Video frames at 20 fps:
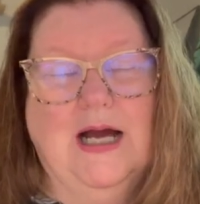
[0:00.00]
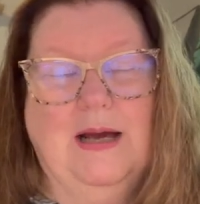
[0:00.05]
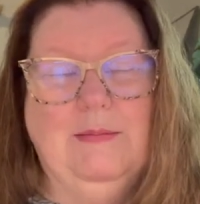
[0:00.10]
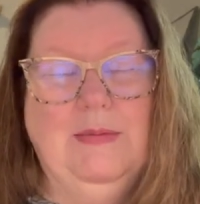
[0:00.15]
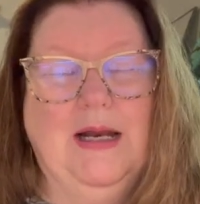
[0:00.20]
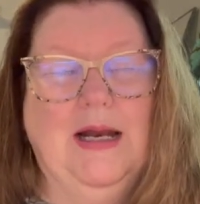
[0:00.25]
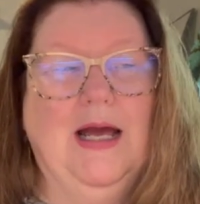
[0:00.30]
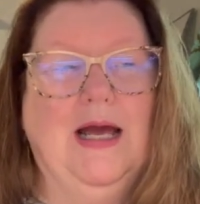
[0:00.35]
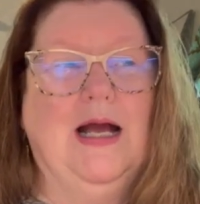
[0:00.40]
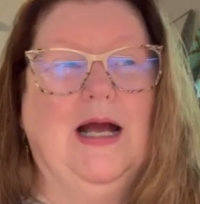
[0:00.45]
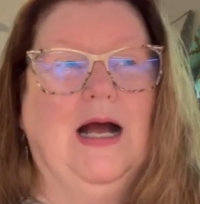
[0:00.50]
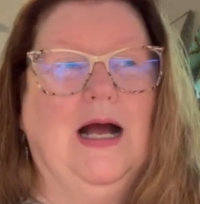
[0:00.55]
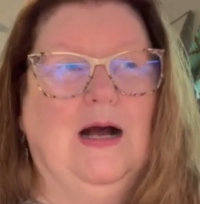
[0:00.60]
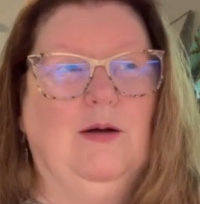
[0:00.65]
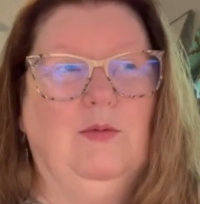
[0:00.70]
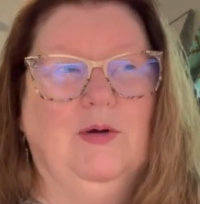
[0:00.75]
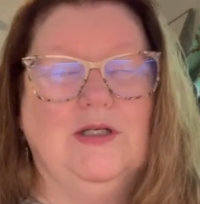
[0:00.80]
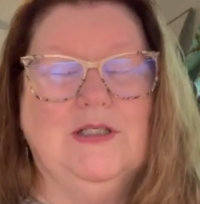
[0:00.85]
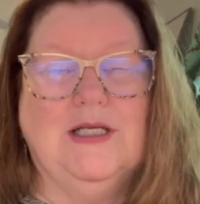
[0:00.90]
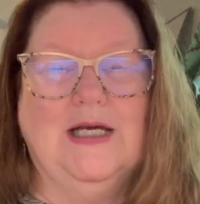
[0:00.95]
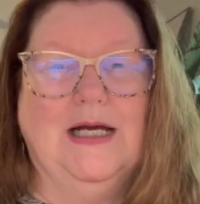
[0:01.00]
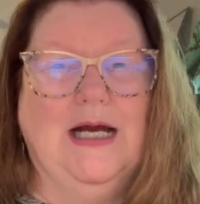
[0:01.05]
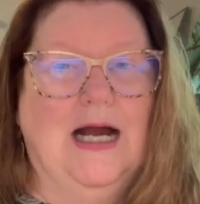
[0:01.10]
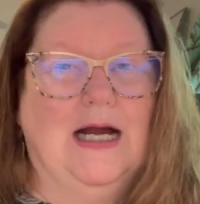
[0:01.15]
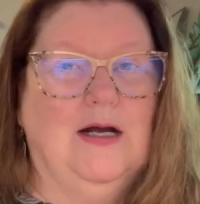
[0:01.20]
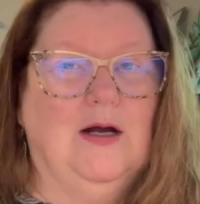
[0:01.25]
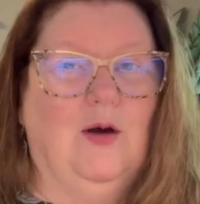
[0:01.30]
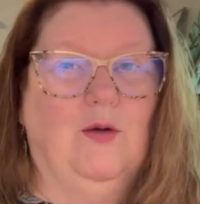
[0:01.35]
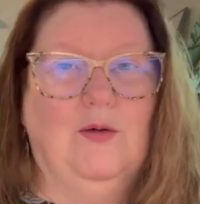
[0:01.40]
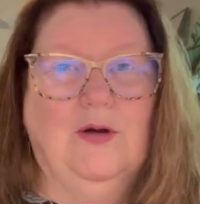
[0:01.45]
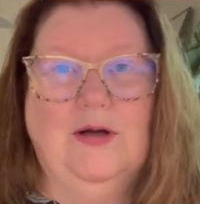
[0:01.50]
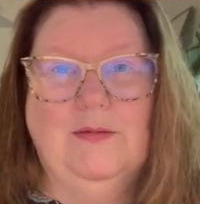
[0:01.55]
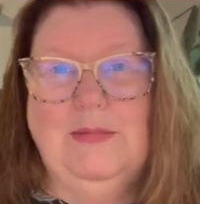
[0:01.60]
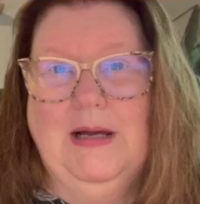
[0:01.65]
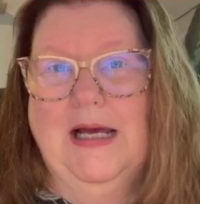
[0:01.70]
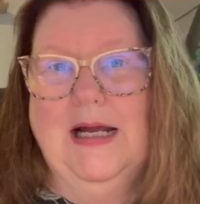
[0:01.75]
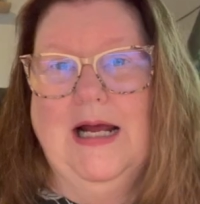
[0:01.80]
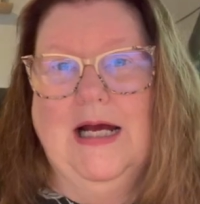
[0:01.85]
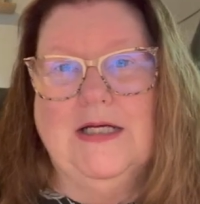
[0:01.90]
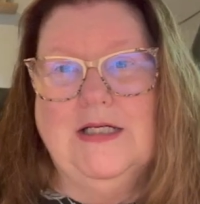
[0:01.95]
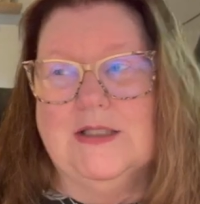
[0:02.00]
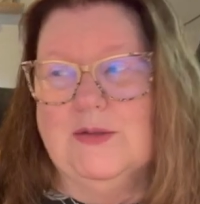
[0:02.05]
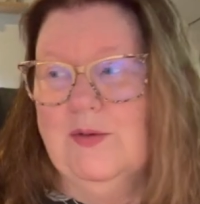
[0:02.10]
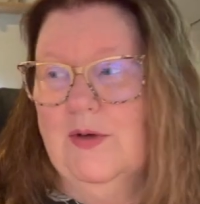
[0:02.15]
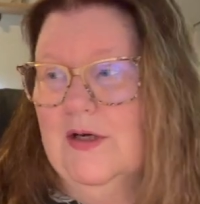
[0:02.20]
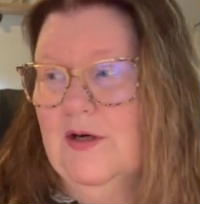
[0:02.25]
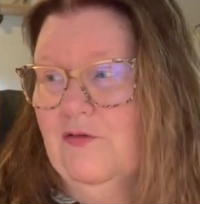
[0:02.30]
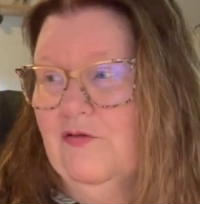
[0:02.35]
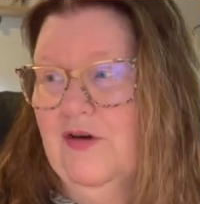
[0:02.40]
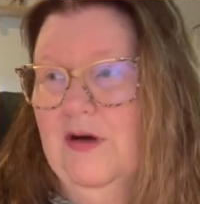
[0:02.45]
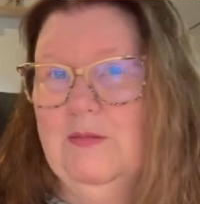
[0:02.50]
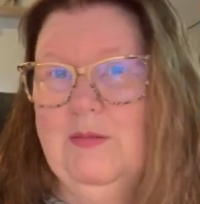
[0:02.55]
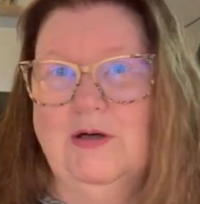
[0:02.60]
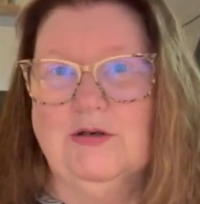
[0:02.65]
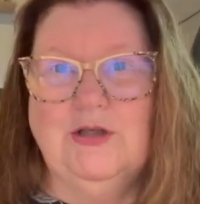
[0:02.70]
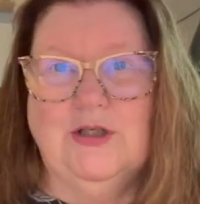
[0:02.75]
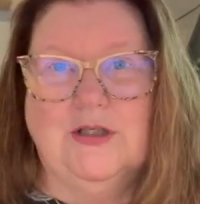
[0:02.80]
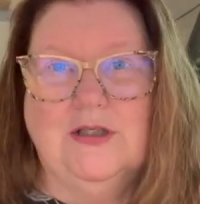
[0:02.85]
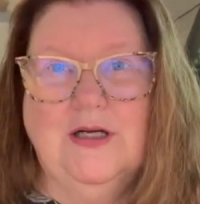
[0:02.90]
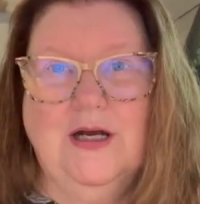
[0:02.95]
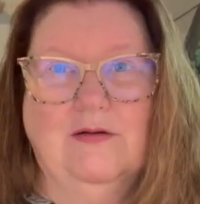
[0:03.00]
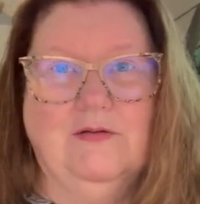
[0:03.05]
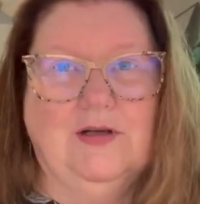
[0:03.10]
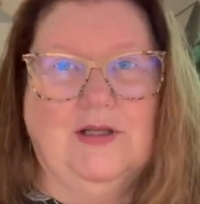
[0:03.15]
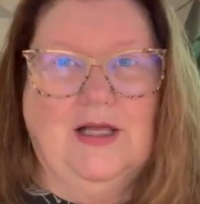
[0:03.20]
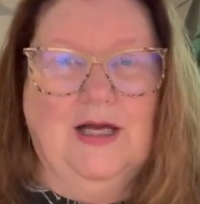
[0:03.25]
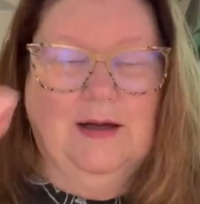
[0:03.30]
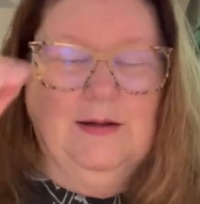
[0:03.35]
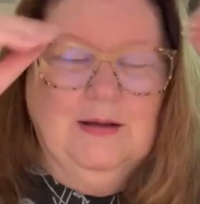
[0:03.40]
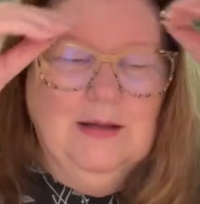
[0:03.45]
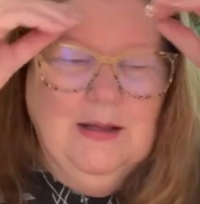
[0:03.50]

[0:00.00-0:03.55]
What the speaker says: I mean, once I got going, man, I just wanted free motion everything.